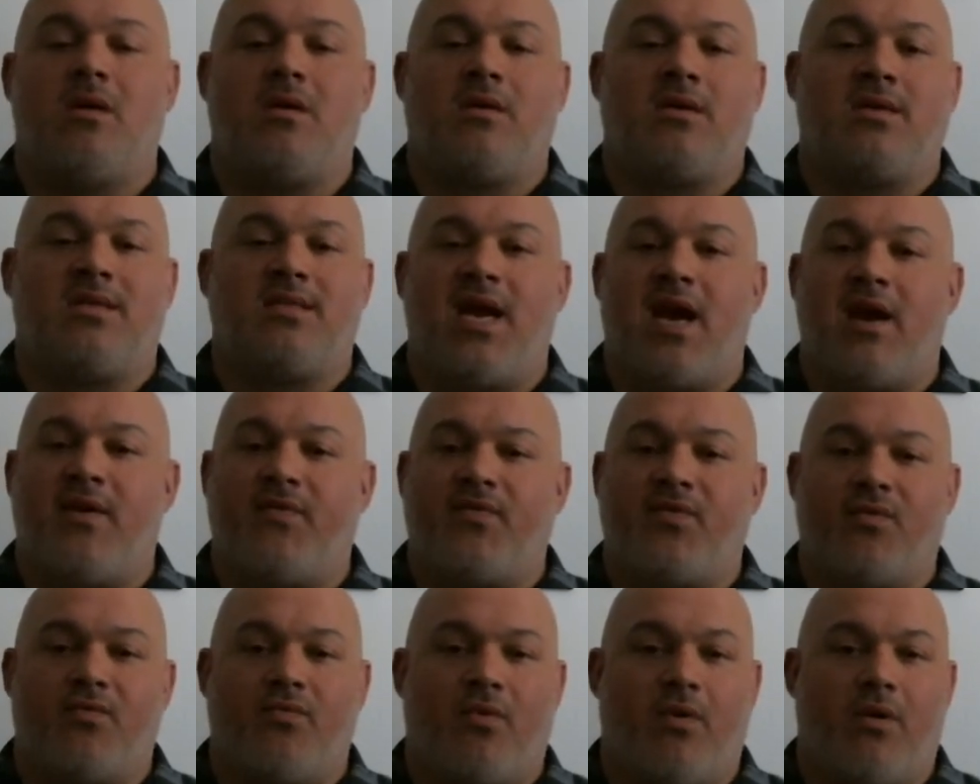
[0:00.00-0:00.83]
Because
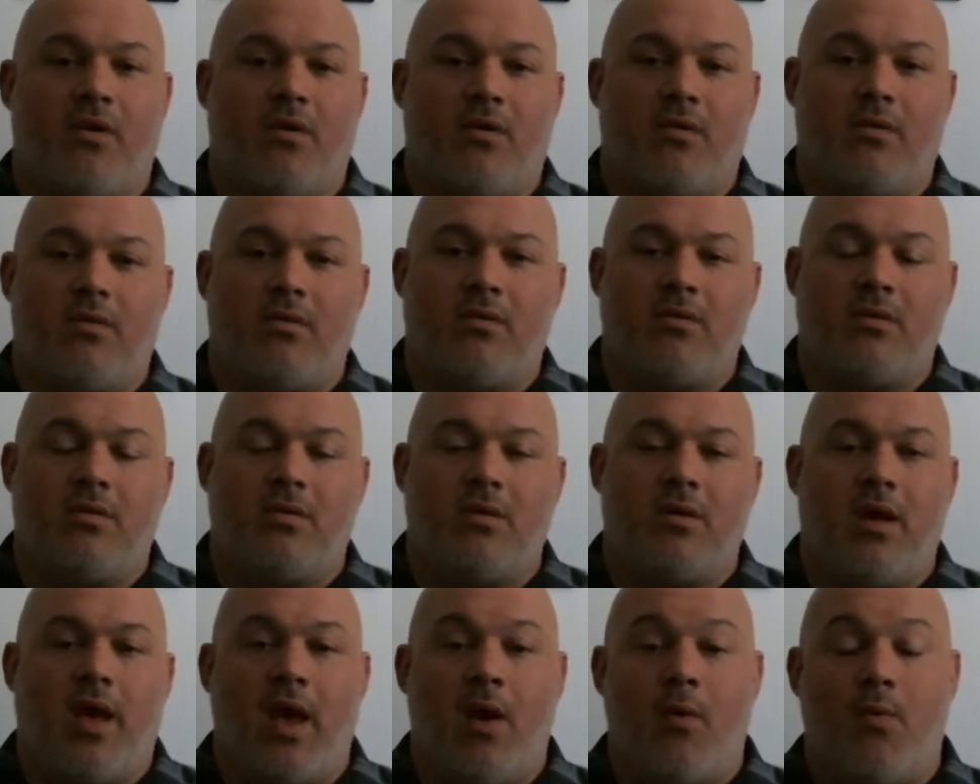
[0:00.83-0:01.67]
after all,
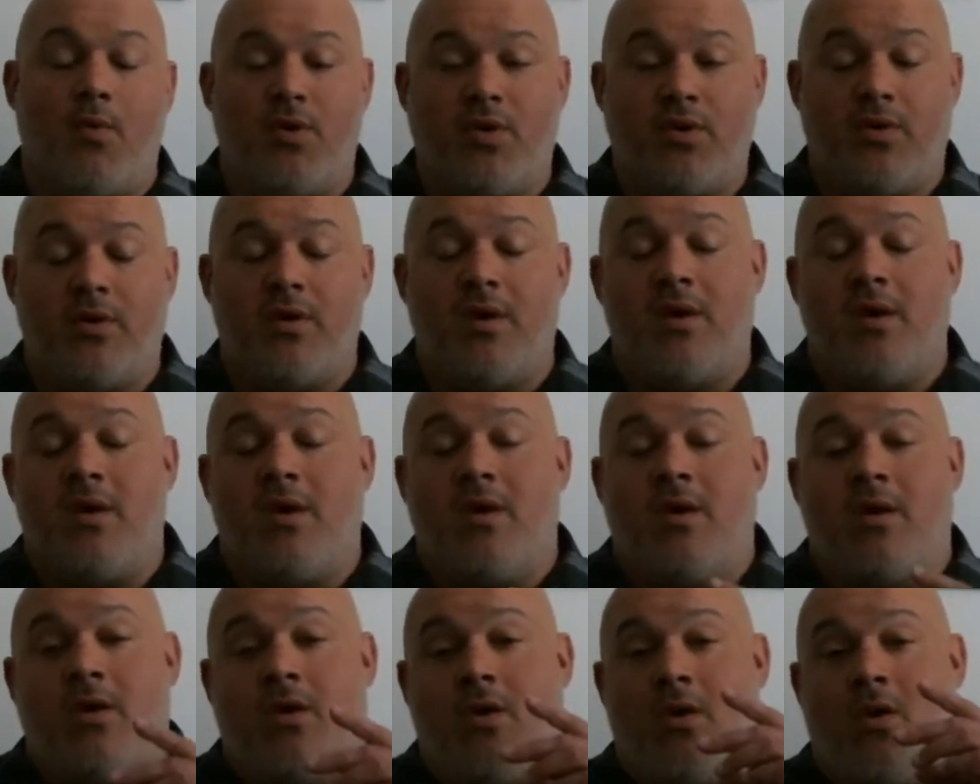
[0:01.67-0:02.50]
and when you,
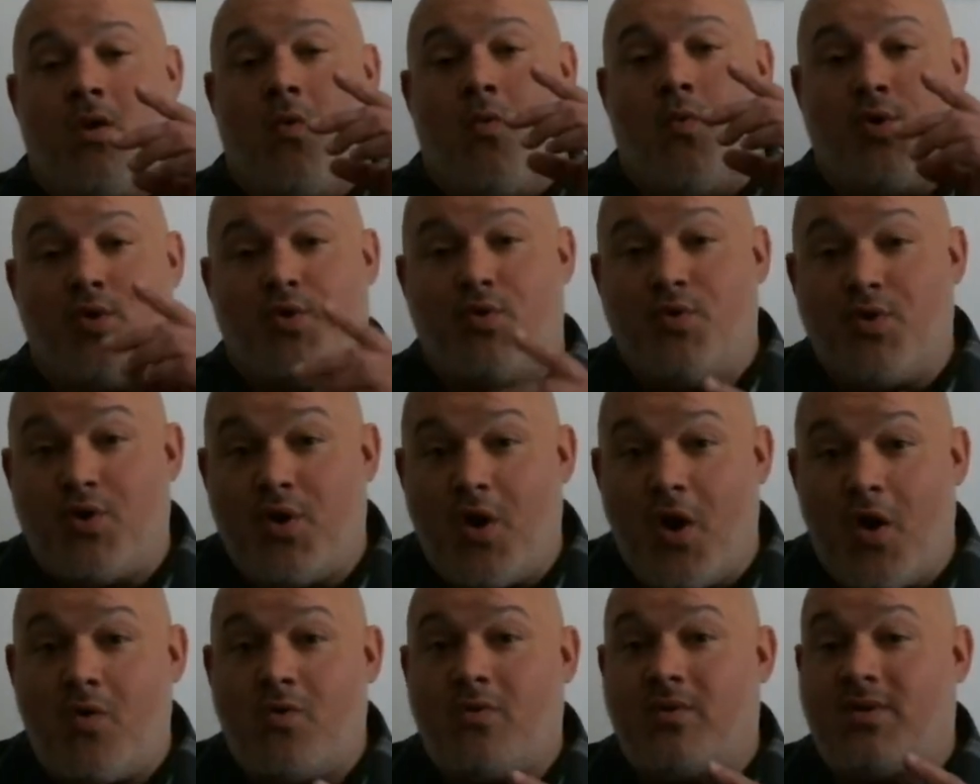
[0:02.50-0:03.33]
when you
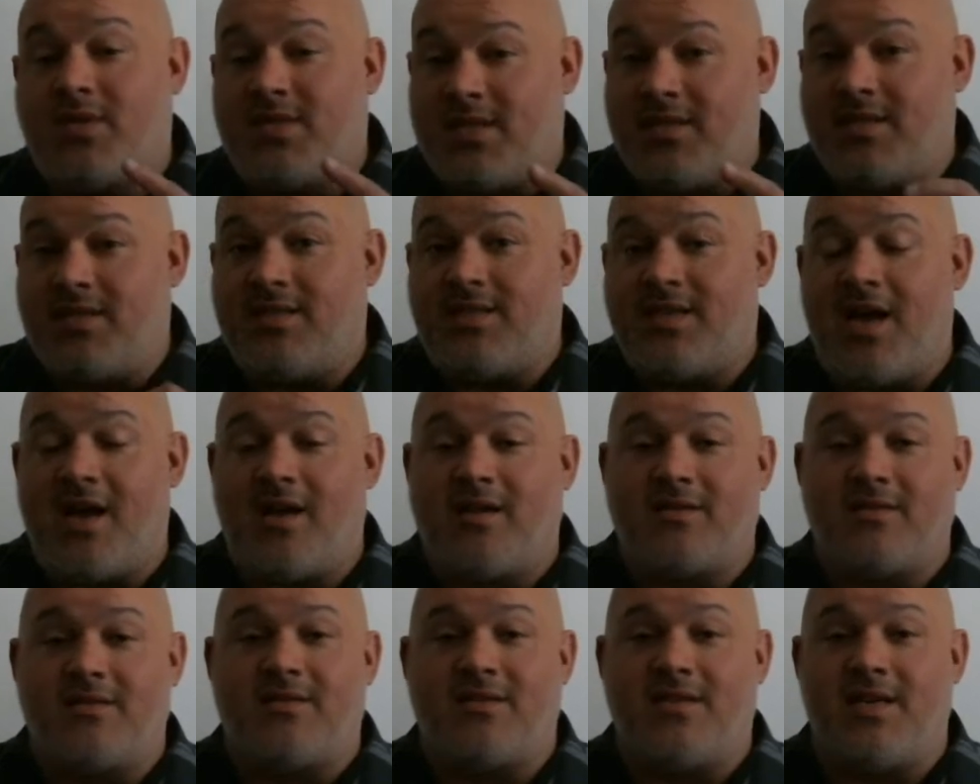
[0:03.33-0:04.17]
go to these
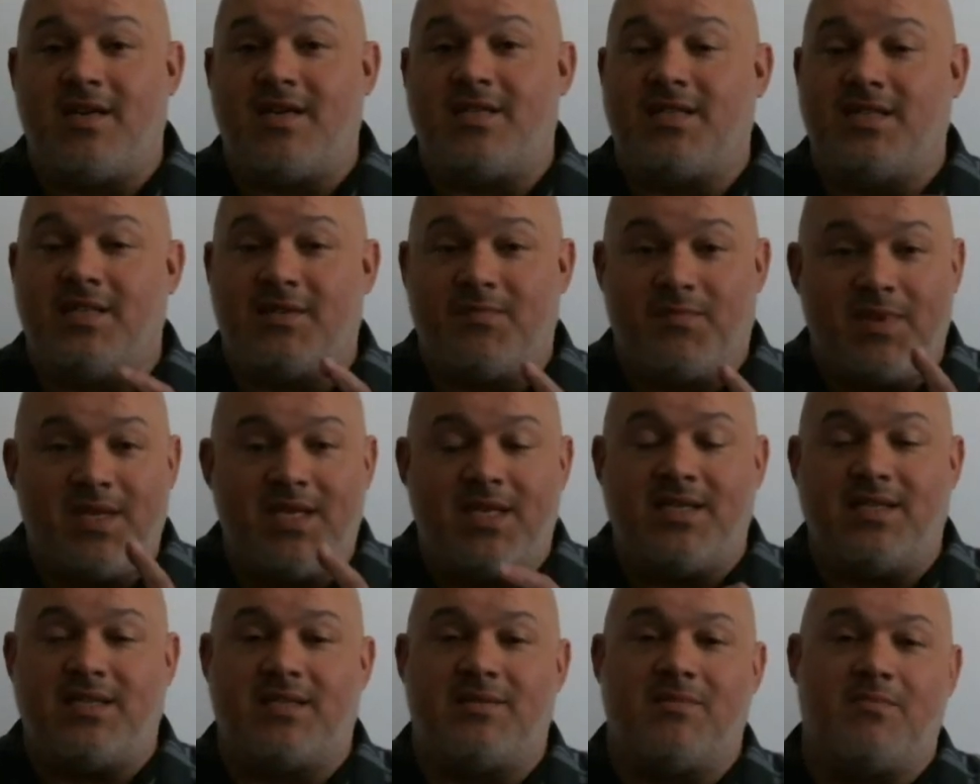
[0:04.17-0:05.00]
consultations,
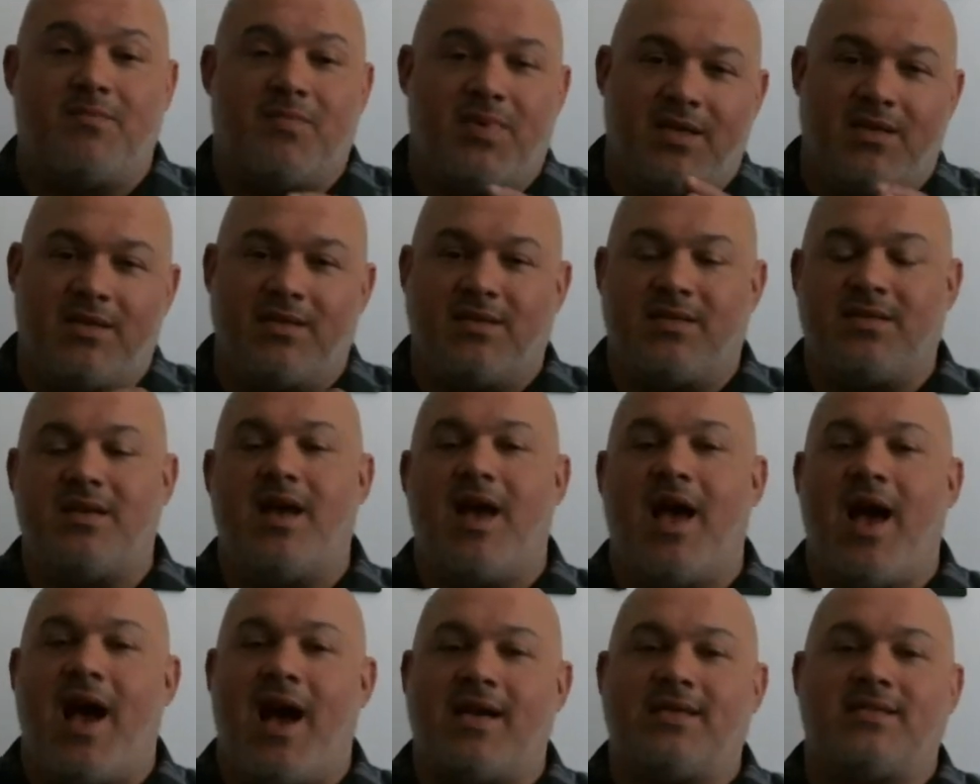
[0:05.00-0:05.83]
please,
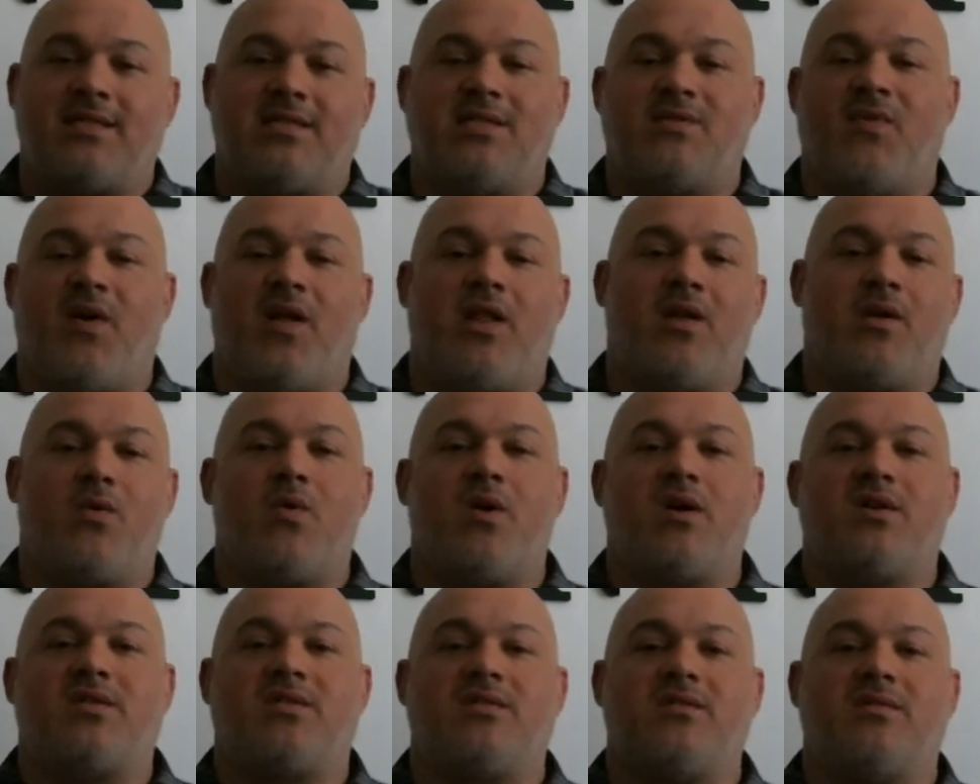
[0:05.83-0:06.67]
please ask these following
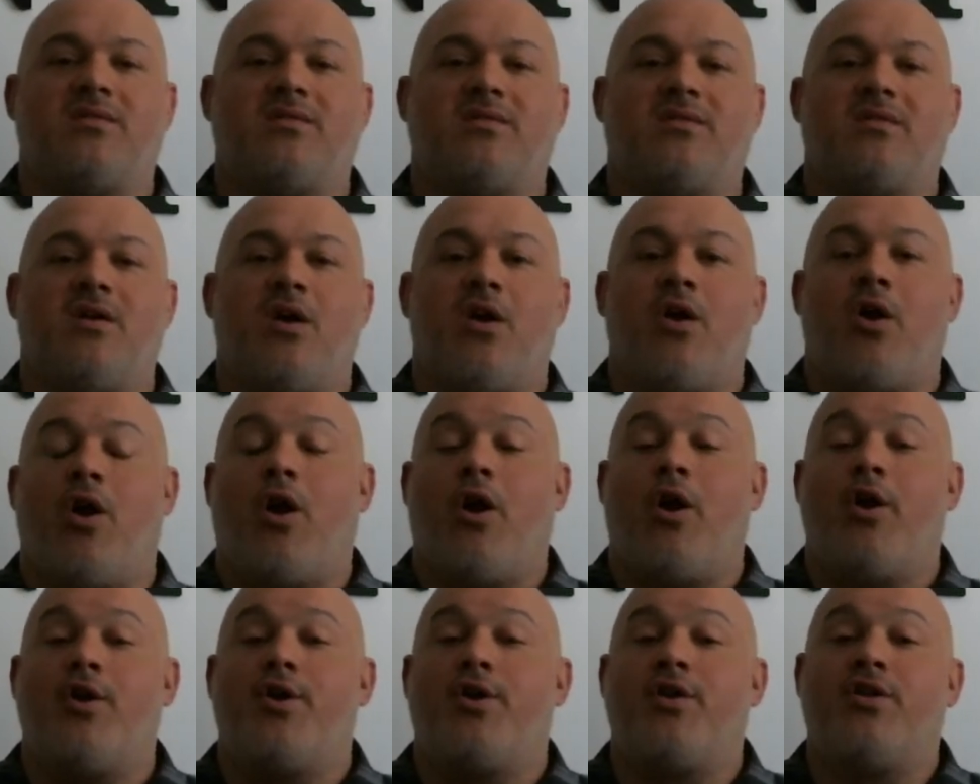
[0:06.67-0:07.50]
questions.
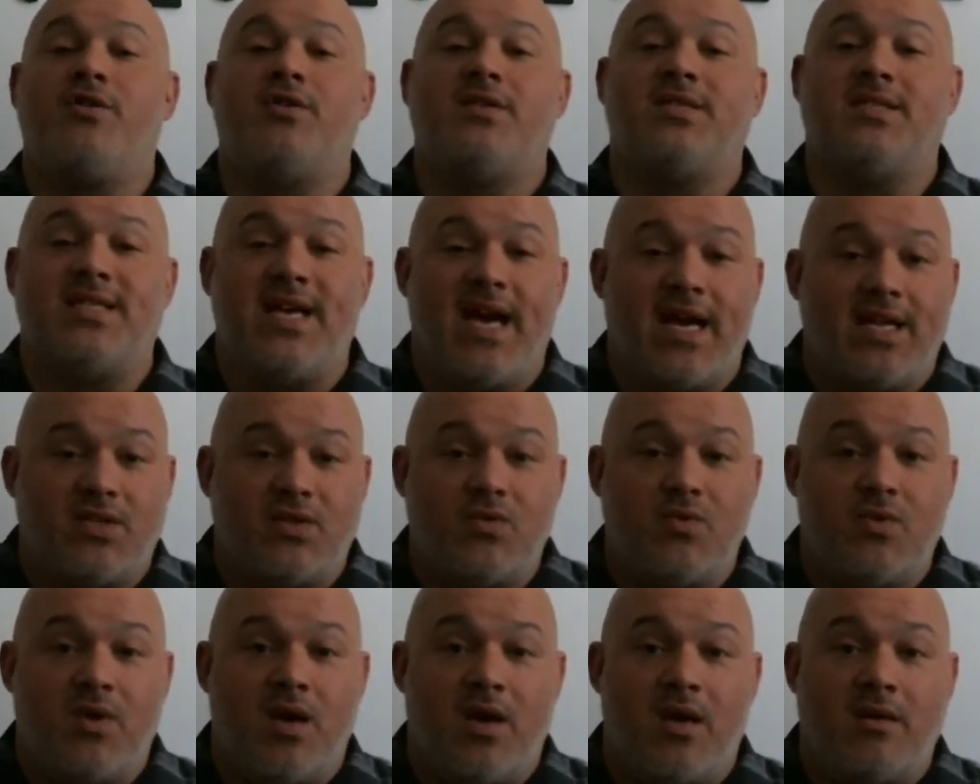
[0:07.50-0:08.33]
Are you going to use a
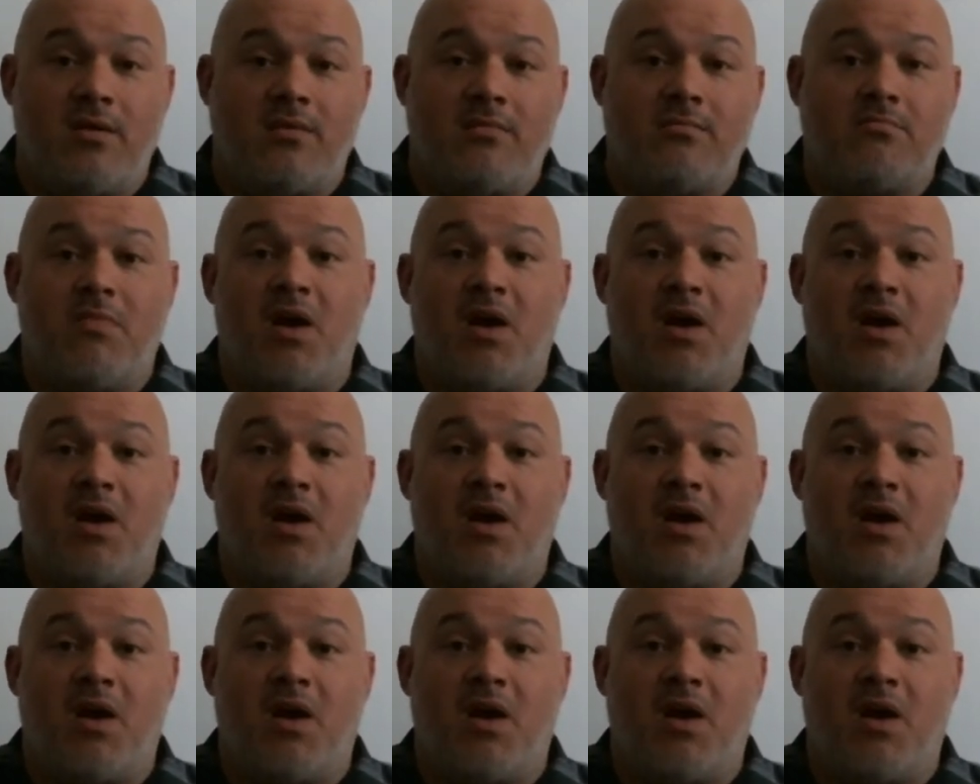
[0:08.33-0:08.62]
tattoo gun